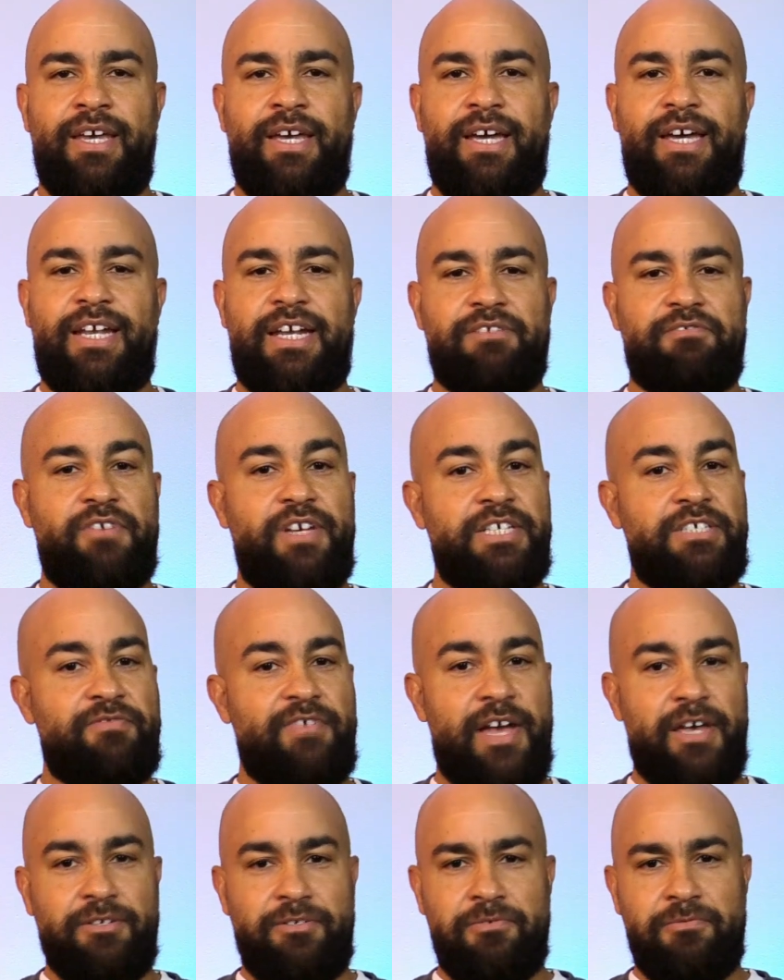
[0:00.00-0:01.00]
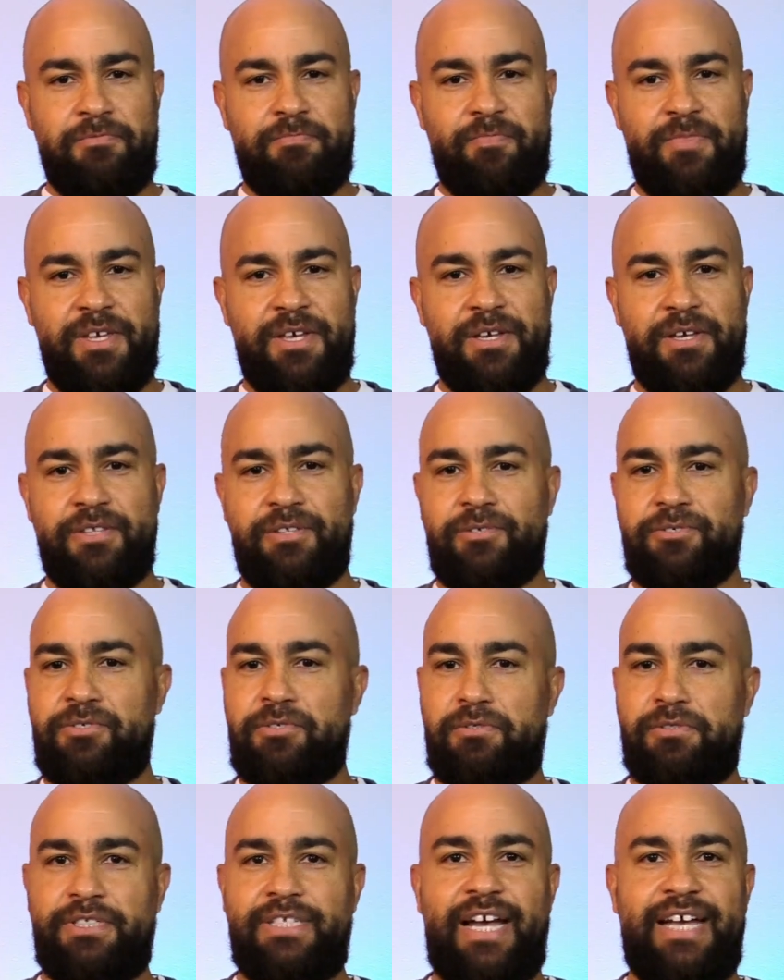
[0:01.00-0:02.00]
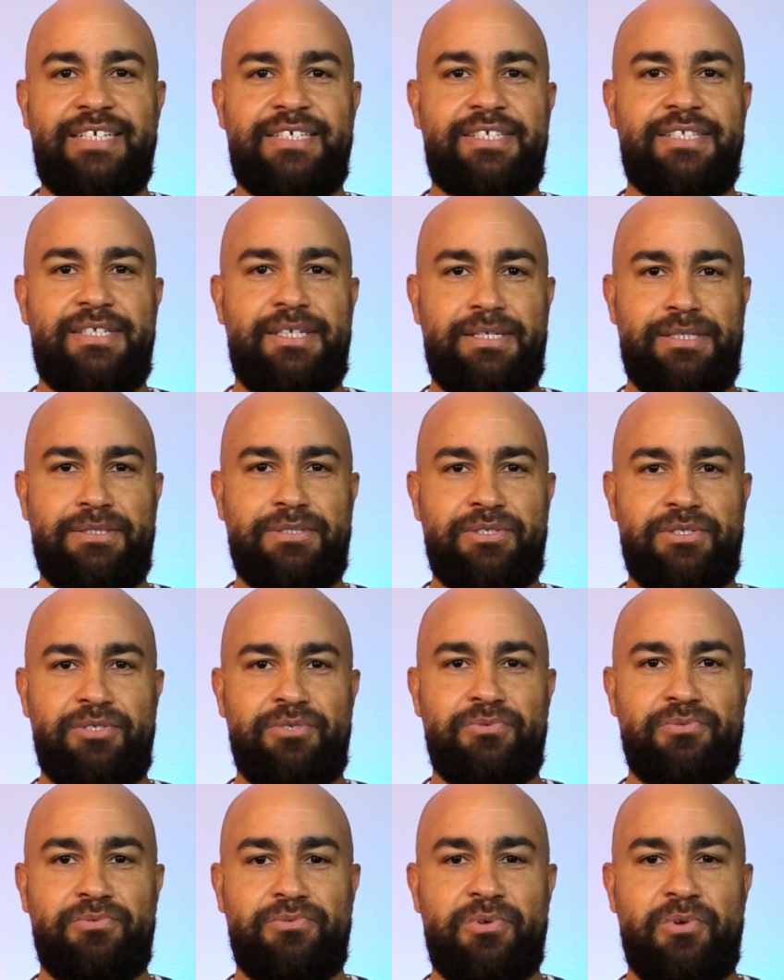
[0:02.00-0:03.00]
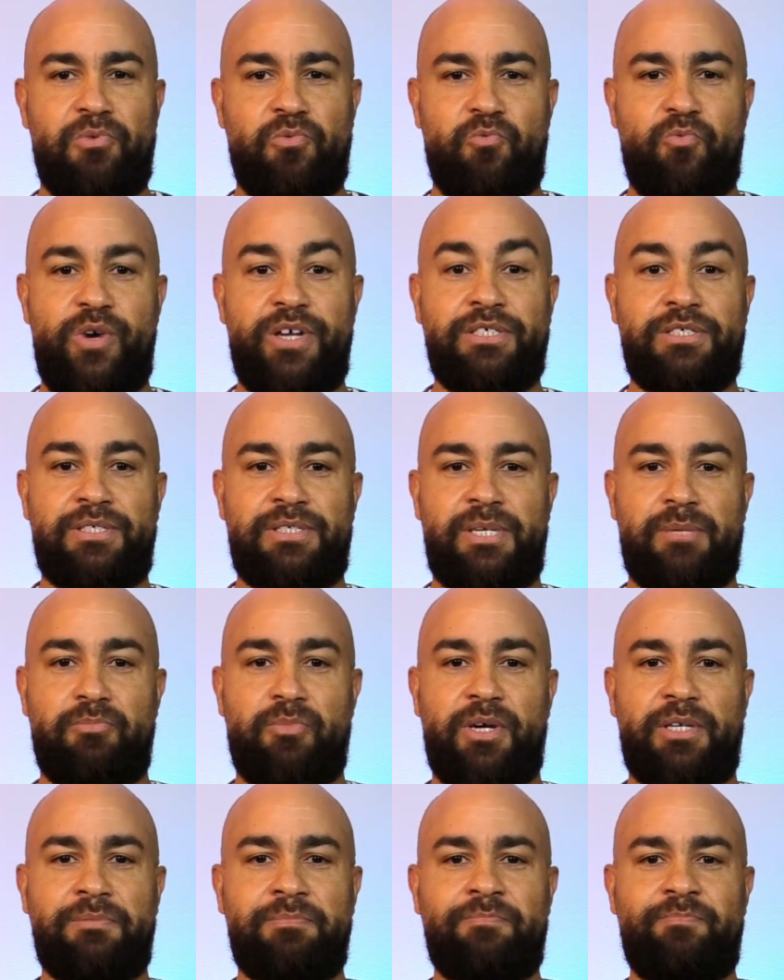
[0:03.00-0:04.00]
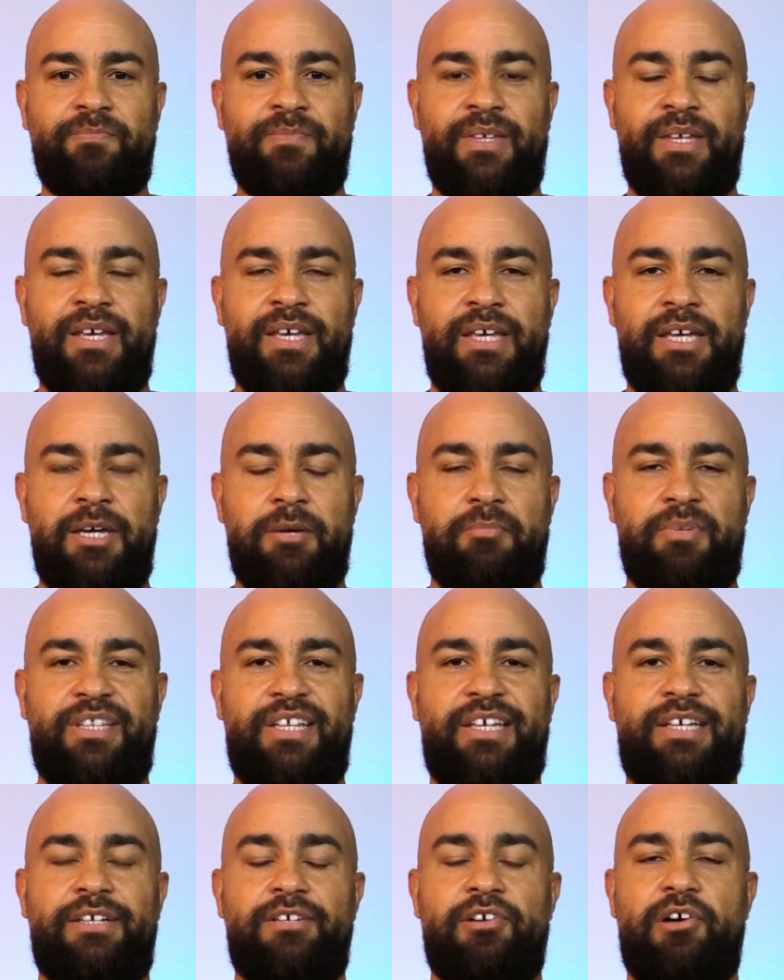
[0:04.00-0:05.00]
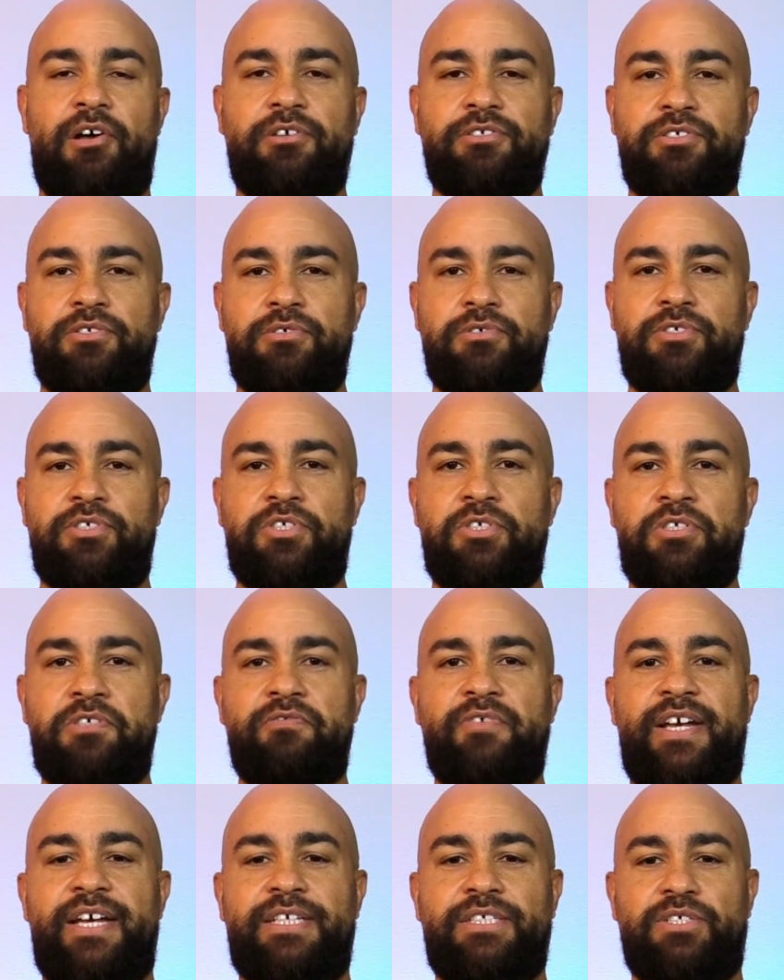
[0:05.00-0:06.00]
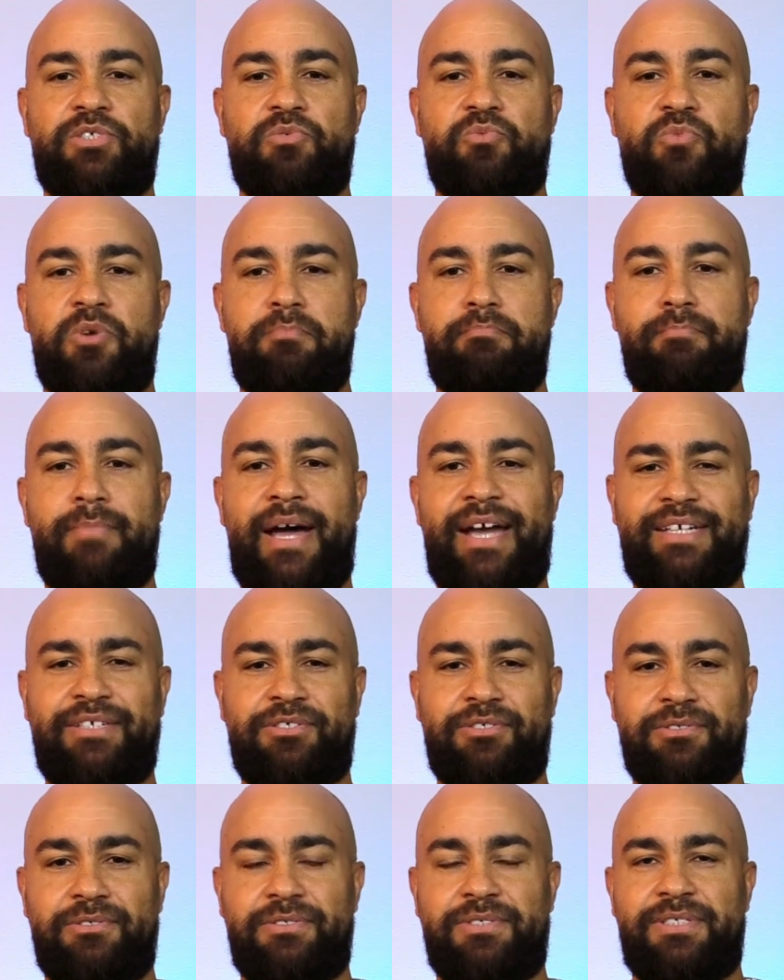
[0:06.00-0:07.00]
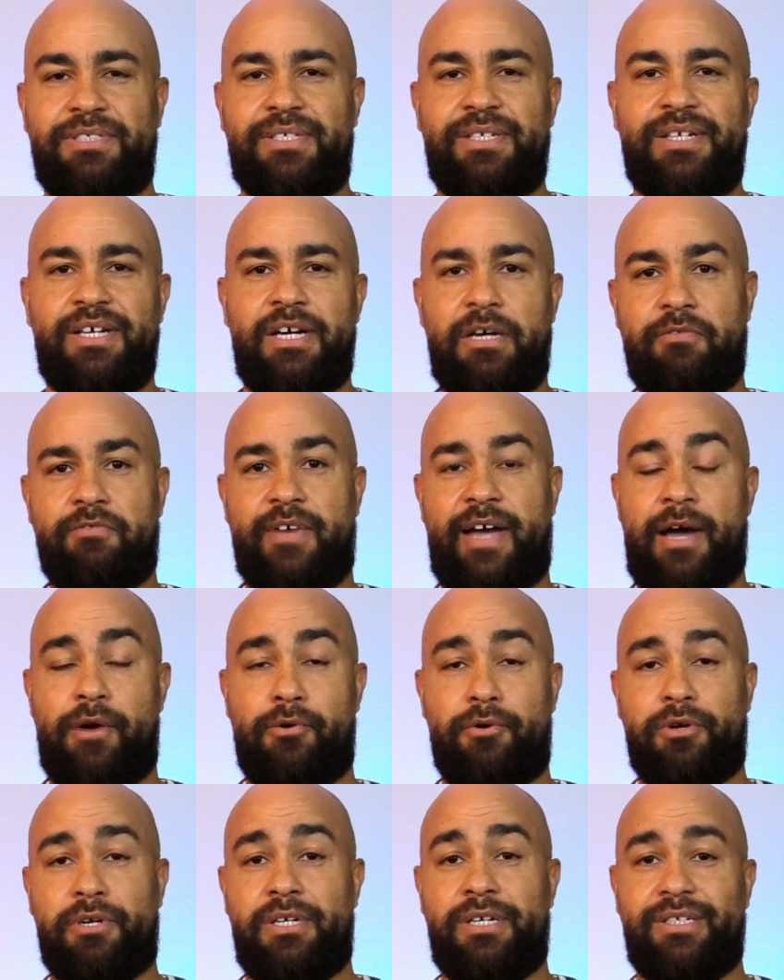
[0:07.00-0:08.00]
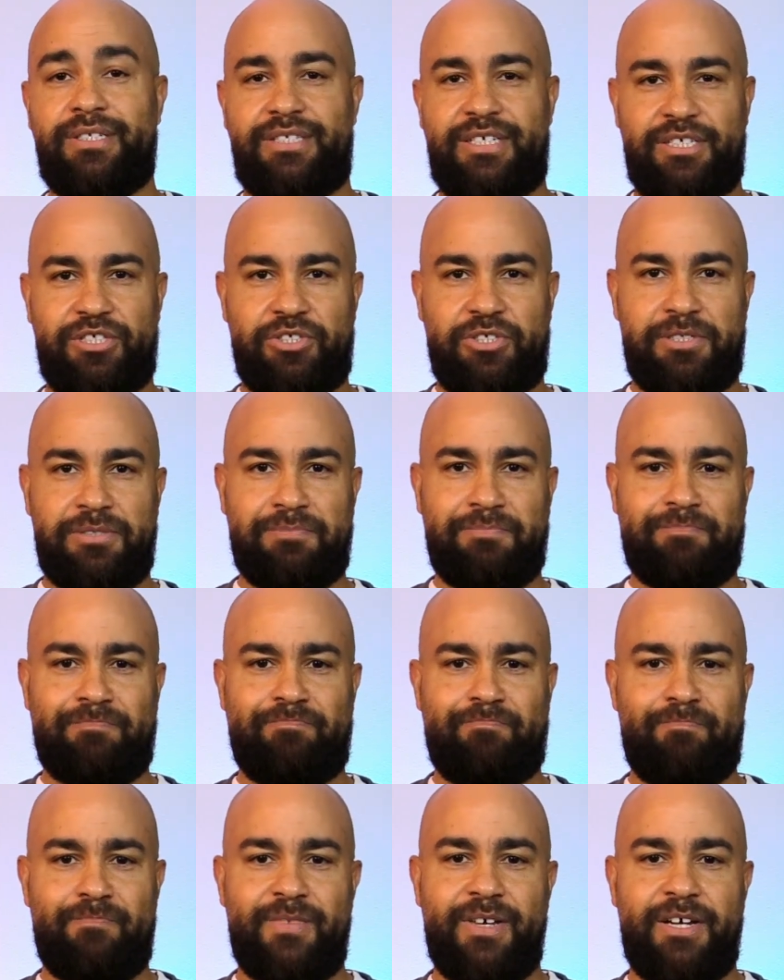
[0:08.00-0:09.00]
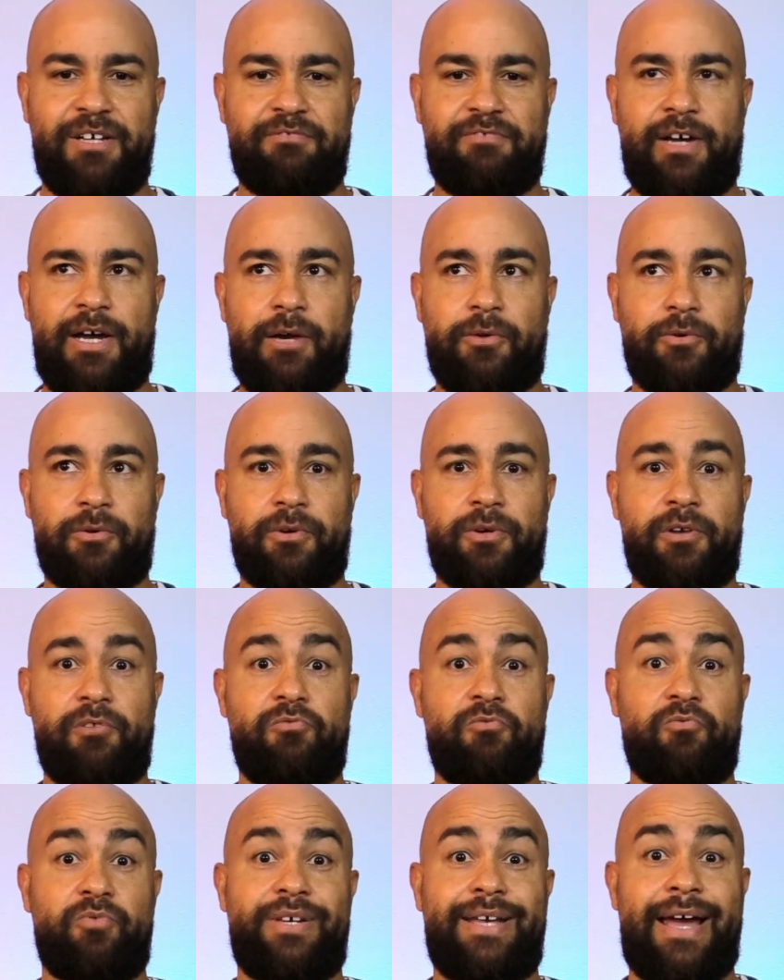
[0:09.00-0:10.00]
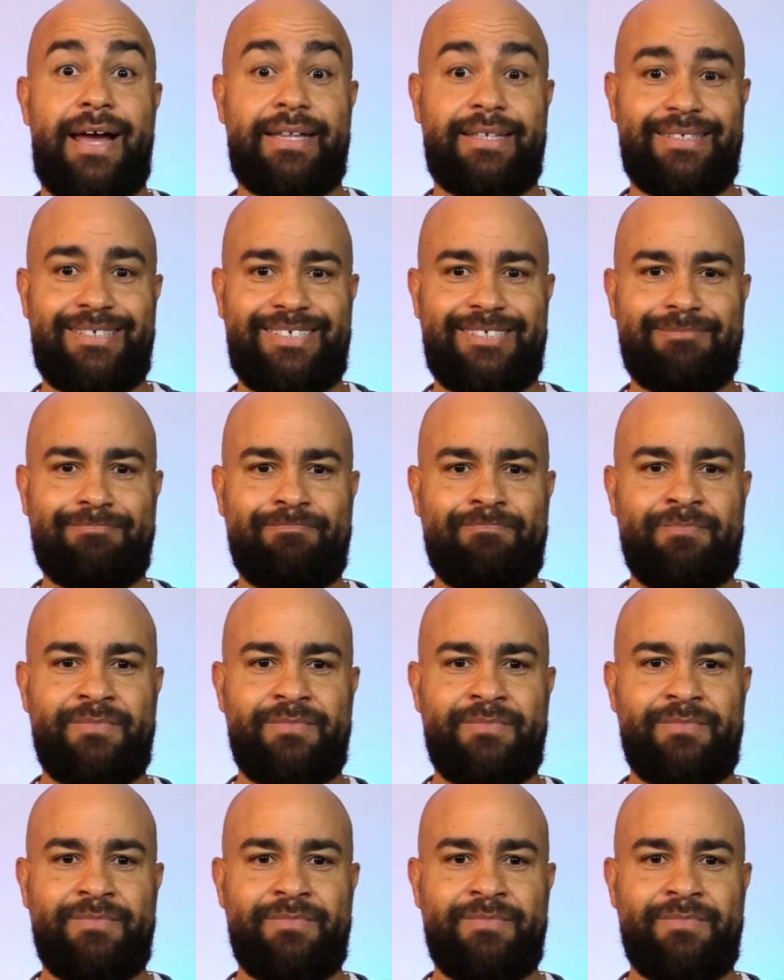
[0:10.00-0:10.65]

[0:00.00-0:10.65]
And at face value, those are nice things to wish someone, but they can also serve as reminders of our condition, of our reality.